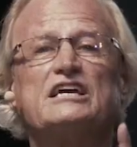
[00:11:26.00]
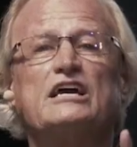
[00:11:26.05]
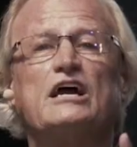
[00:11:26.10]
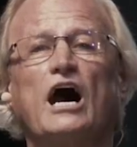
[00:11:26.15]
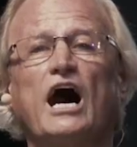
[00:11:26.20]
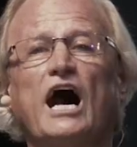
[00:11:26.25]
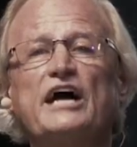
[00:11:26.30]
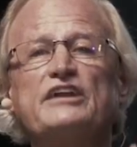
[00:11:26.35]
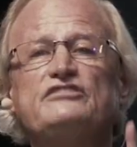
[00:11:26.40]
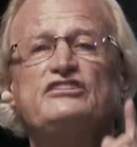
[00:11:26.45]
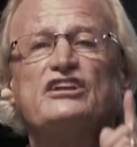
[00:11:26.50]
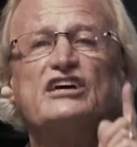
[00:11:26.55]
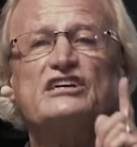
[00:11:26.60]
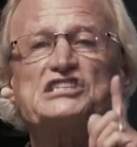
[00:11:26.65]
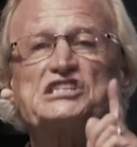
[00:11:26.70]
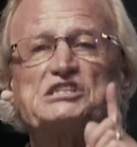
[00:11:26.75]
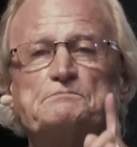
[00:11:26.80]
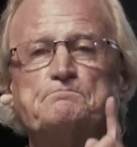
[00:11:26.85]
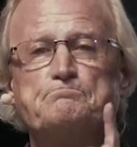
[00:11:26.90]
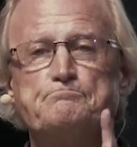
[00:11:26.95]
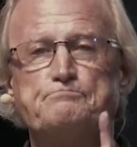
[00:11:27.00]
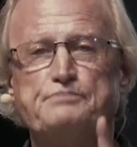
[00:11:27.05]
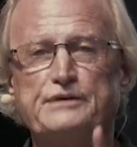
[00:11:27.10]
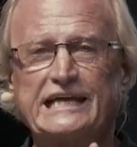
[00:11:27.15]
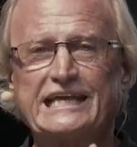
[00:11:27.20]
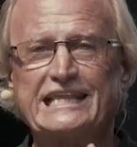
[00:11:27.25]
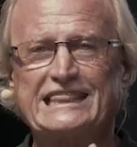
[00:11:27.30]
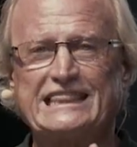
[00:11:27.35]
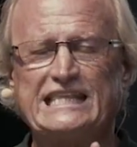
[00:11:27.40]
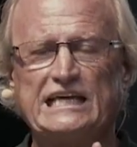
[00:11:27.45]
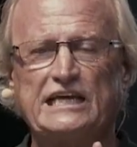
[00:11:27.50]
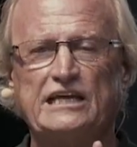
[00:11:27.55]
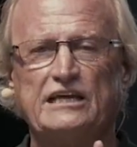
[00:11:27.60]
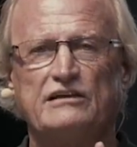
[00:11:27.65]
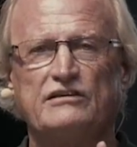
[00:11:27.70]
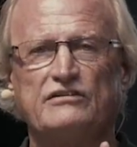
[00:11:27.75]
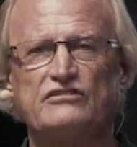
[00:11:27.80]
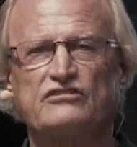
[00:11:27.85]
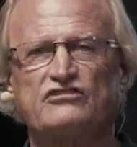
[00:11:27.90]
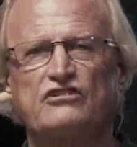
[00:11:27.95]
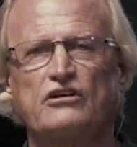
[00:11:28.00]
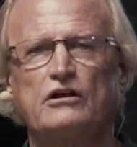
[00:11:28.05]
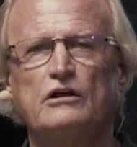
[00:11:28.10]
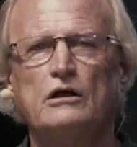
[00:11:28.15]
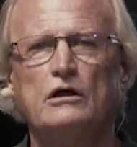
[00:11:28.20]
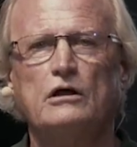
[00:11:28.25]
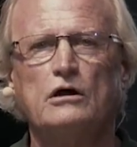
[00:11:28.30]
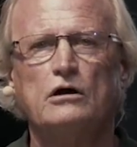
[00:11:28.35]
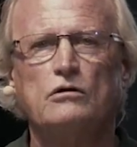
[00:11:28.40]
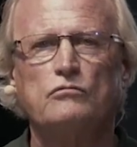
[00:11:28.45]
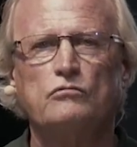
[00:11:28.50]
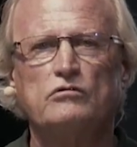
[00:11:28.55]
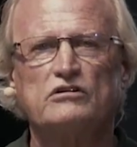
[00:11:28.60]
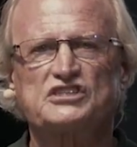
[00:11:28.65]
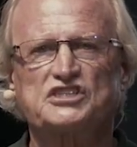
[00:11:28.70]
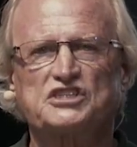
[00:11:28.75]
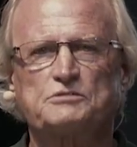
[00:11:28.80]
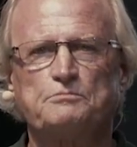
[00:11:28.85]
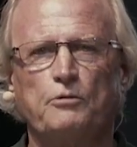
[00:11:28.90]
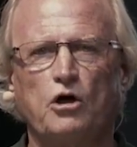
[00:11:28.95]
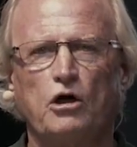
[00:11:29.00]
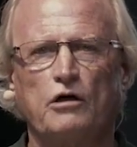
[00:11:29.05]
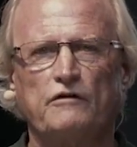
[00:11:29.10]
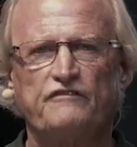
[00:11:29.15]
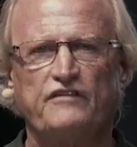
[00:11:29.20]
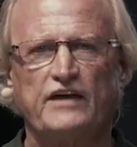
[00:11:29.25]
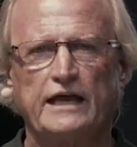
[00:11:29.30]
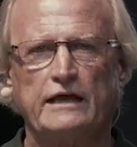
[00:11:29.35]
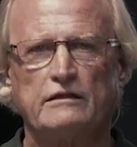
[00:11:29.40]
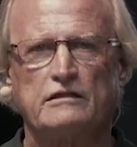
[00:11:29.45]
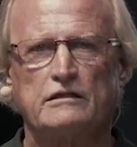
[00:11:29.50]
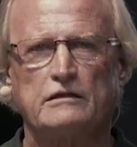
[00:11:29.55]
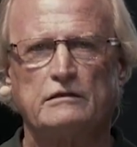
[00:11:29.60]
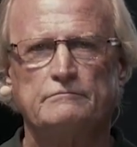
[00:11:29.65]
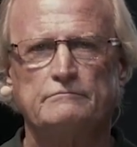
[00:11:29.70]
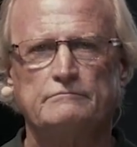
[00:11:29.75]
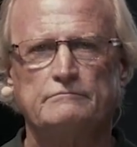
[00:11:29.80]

God does big things with small faith.